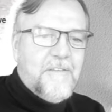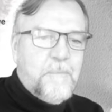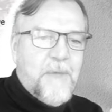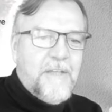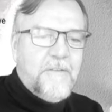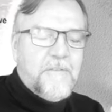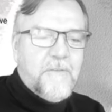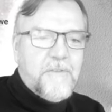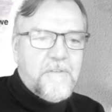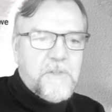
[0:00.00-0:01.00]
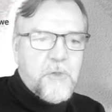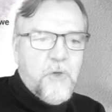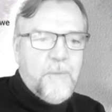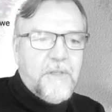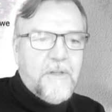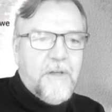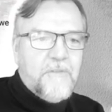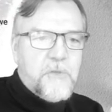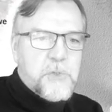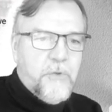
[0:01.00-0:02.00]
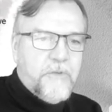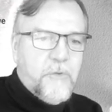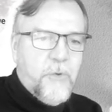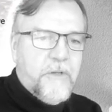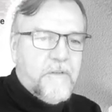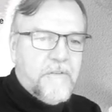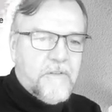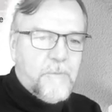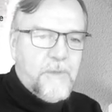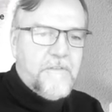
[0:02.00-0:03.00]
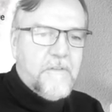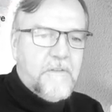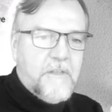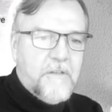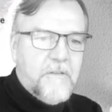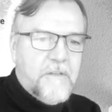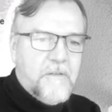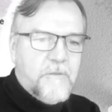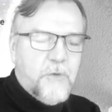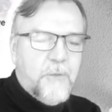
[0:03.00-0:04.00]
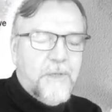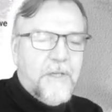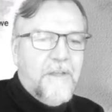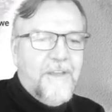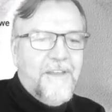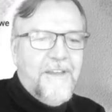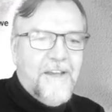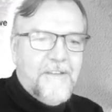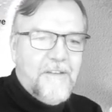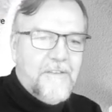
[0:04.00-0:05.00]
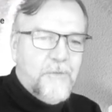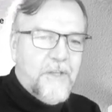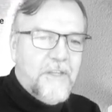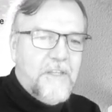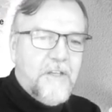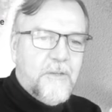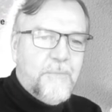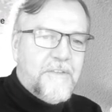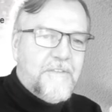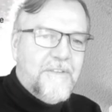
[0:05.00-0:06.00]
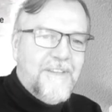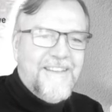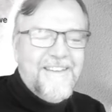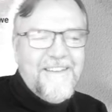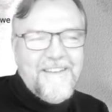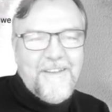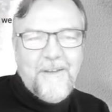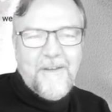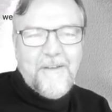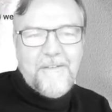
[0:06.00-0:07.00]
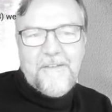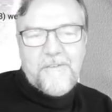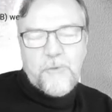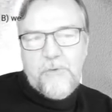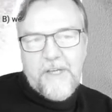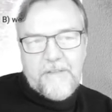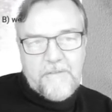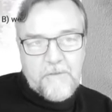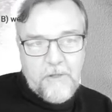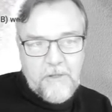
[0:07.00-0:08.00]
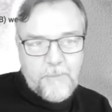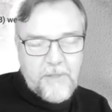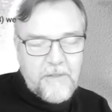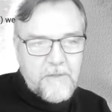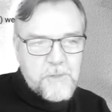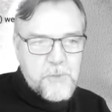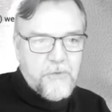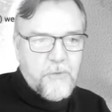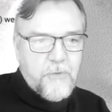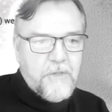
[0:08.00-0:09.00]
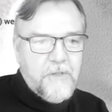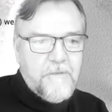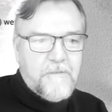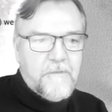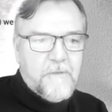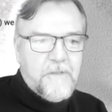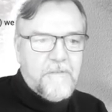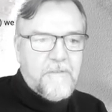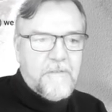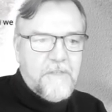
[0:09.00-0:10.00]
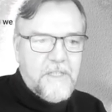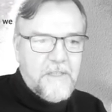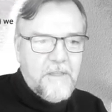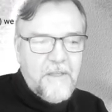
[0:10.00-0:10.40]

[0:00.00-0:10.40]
dependence of this Jacobian on the joint coordinates explicit here in this formula. I didn't do that here, but these co-axes all depend on the joint coordinates. So this is the